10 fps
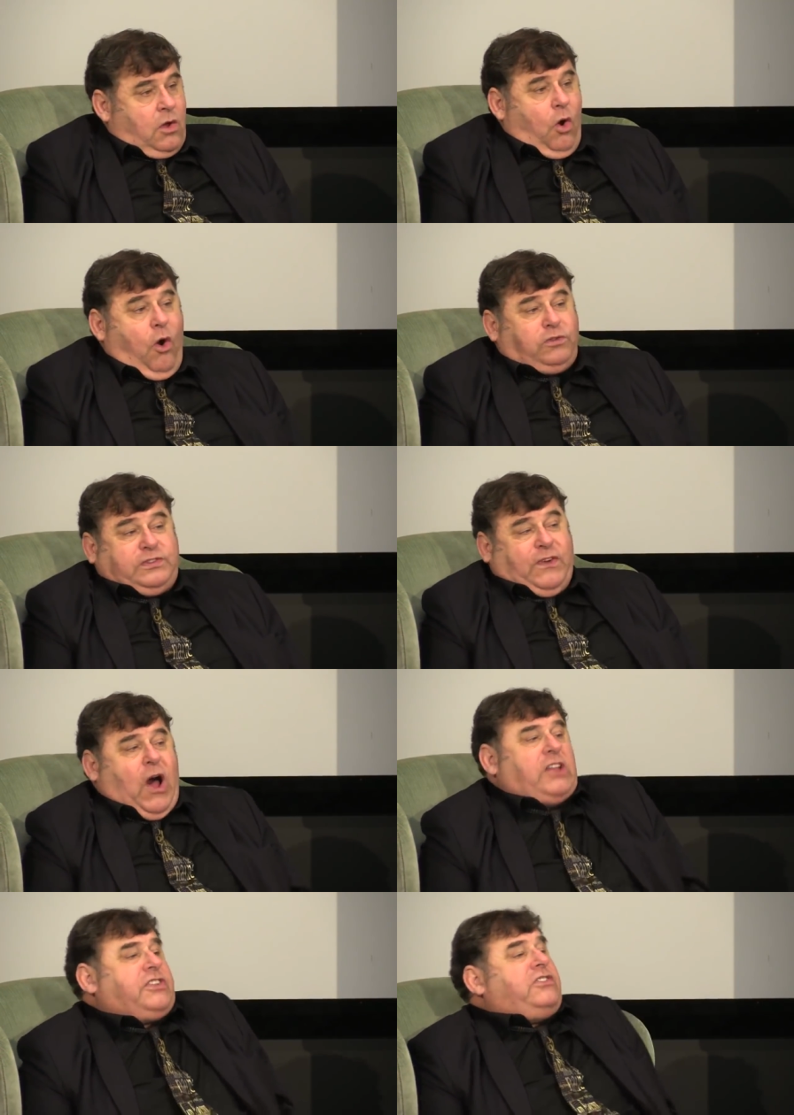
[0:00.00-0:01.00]
Whose
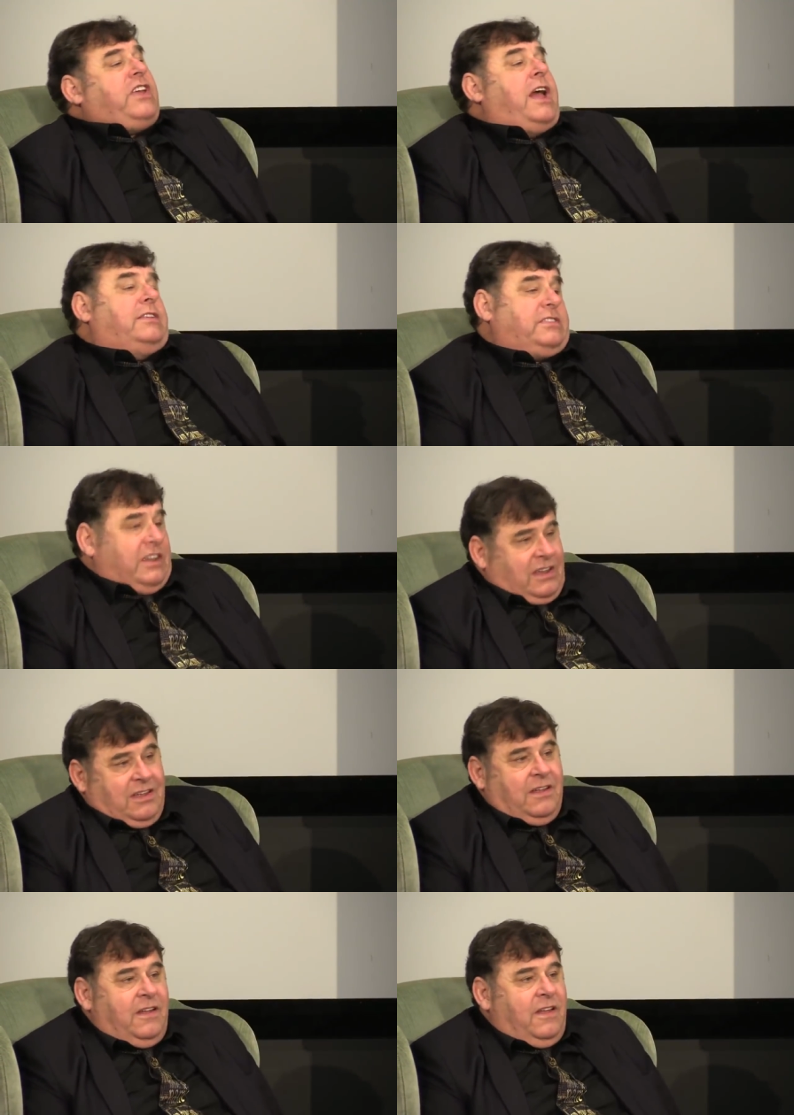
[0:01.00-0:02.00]
fault is it?
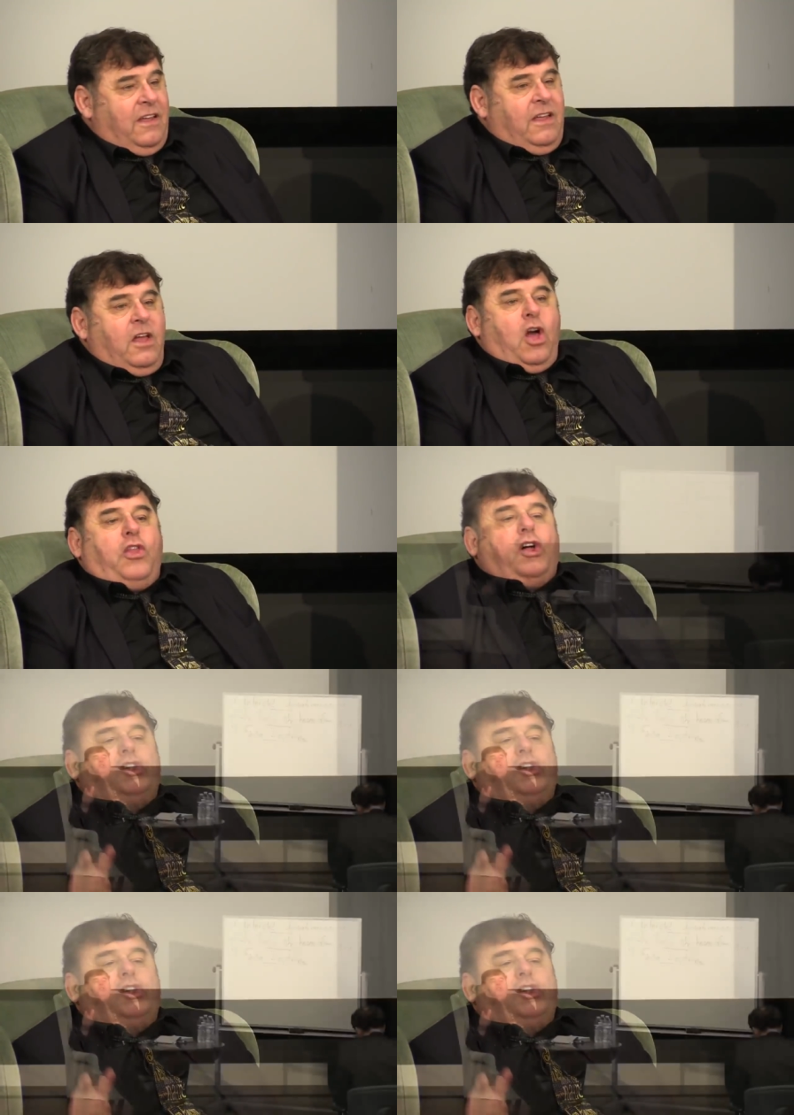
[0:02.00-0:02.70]
The